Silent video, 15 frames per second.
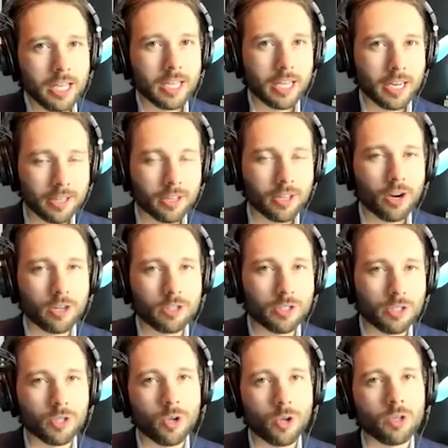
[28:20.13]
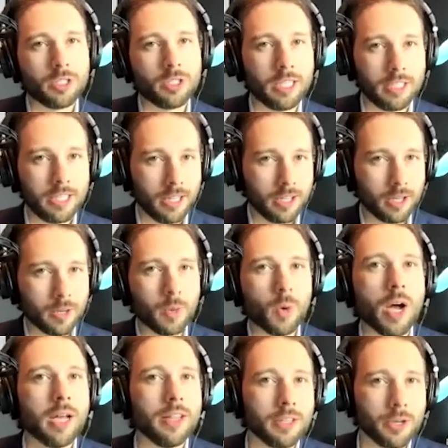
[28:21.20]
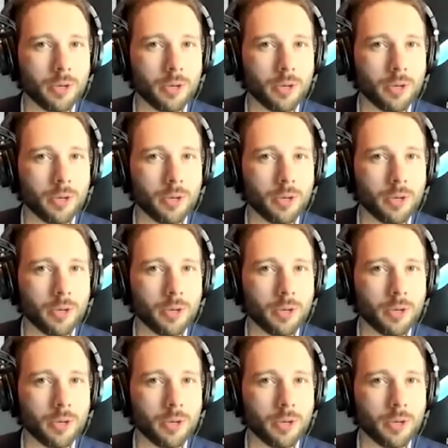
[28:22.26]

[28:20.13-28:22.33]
getting in the hearts and souls and then telling them why and then